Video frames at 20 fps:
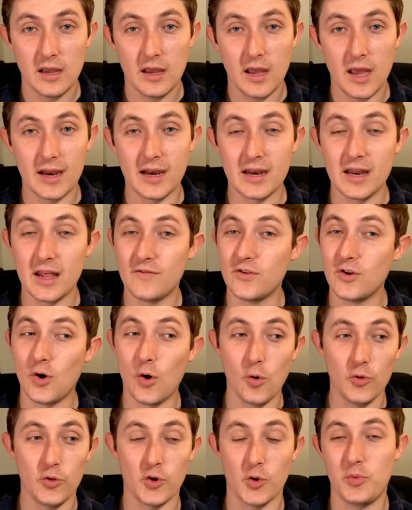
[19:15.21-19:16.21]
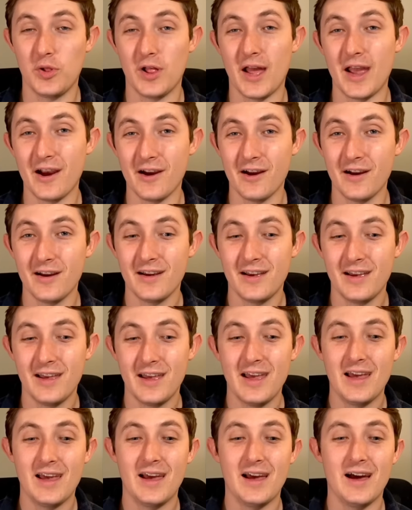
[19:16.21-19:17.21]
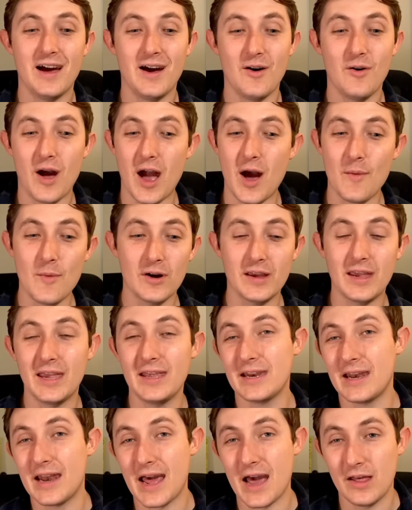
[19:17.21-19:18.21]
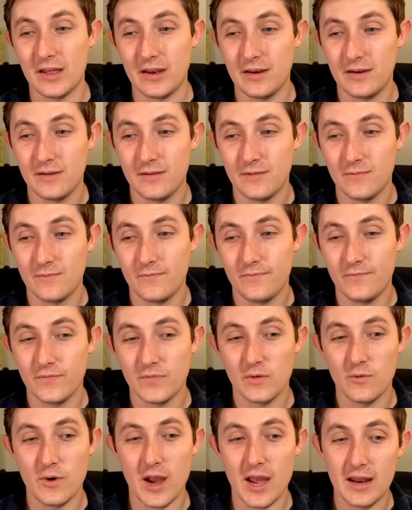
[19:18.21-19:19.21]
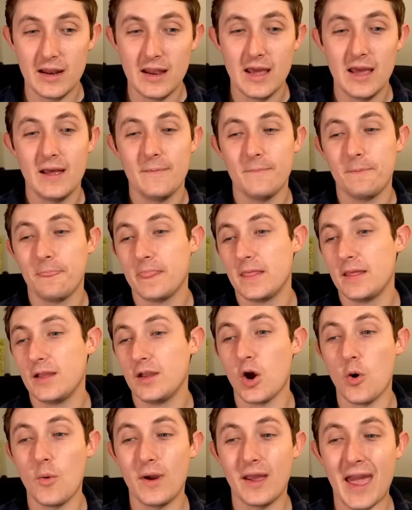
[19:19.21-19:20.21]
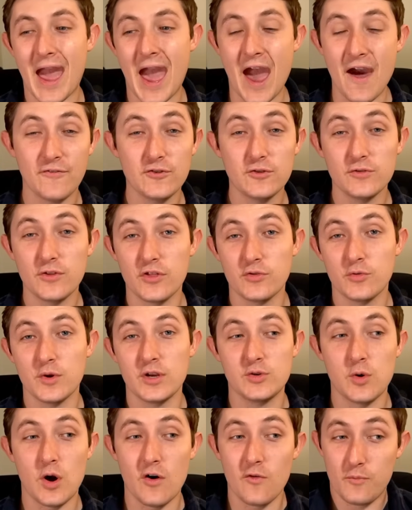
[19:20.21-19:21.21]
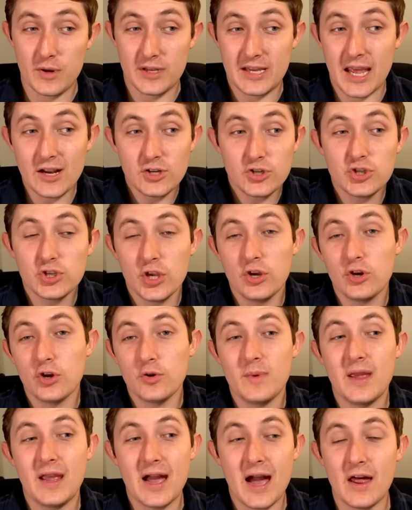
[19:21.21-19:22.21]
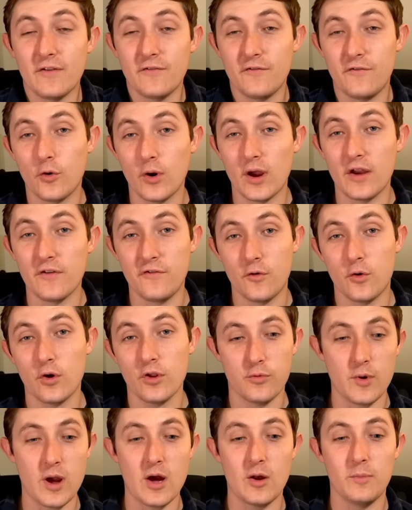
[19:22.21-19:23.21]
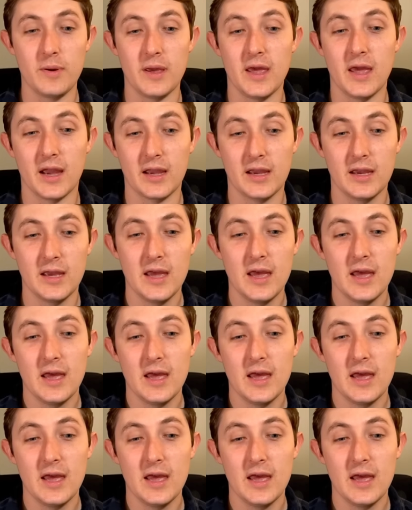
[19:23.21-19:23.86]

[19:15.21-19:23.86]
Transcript: and an even older player, how about Keenan Allen, right? Going after the 312, potentially could be gotten for a fourth round pick,